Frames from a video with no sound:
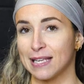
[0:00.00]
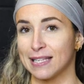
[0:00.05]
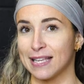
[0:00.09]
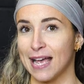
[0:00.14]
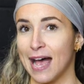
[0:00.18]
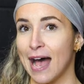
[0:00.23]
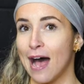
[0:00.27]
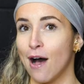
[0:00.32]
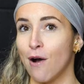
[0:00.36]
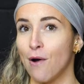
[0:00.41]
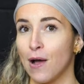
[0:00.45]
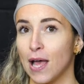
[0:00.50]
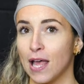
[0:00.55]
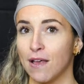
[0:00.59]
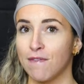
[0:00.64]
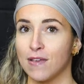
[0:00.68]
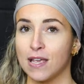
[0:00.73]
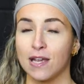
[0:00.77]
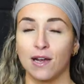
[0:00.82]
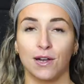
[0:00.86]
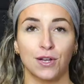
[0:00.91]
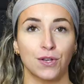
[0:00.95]
is, how
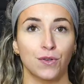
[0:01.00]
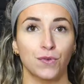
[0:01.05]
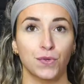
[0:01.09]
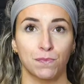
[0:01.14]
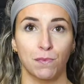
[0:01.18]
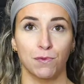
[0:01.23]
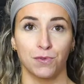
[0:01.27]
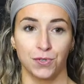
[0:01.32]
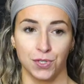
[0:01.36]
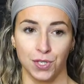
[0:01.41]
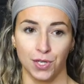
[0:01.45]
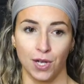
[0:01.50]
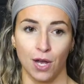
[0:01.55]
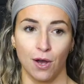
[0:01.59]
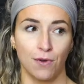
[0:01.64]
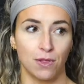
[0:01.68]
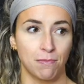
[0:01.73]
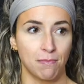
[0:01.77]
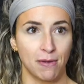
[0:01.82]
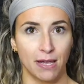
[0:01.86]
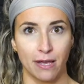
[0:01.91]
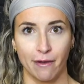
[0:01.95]
heavy are you supposed to go
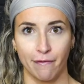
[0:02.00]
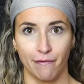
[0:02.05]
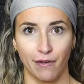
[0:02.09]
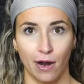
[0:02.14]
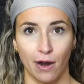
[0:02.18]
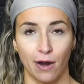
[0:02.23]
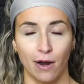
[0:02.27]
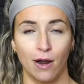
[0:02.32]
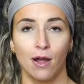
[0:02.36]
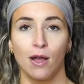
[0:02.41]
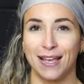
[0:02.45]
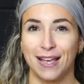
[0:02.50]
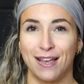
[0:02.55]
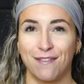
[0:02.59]
with BFR?